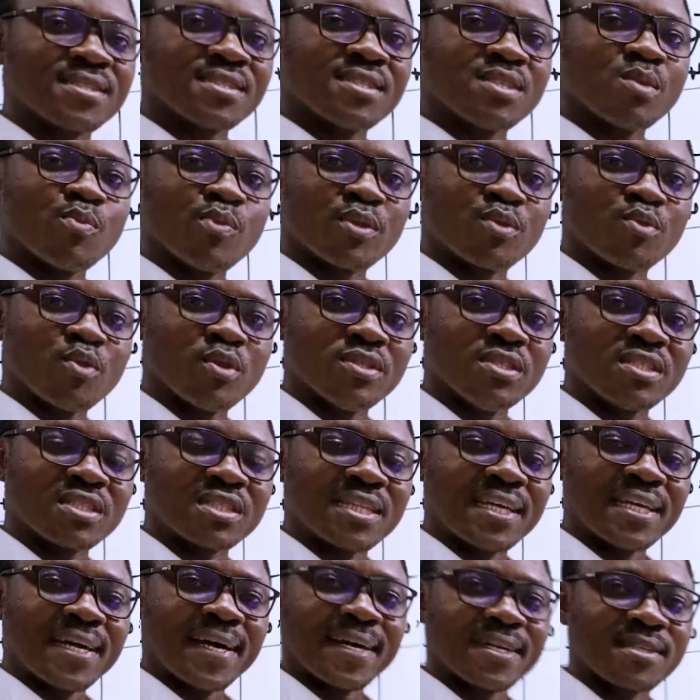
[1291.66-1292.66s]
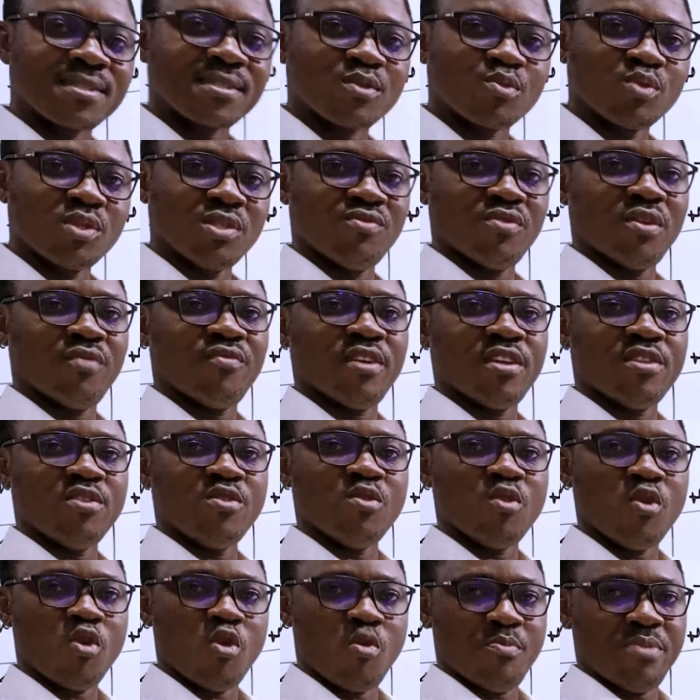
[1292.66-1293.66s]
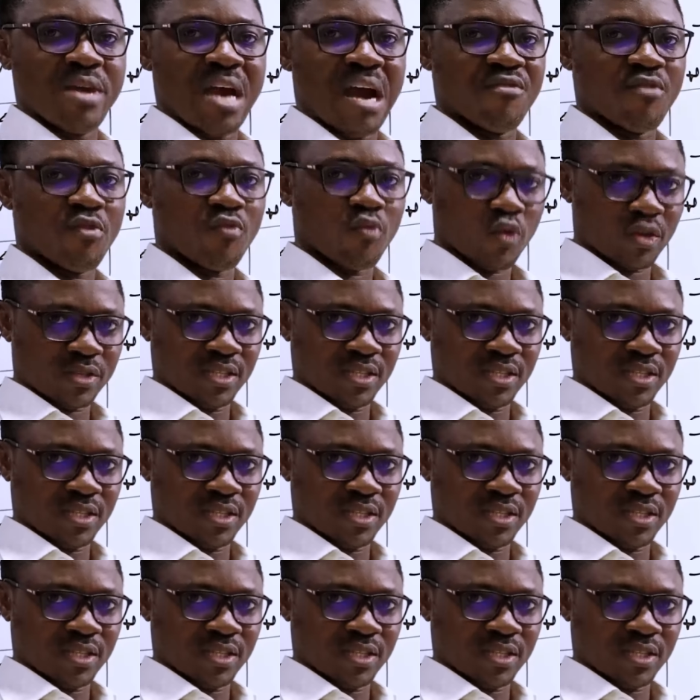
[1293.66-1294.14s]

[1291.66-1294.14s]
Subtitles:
the withholding tax to the revenue on behalf of what?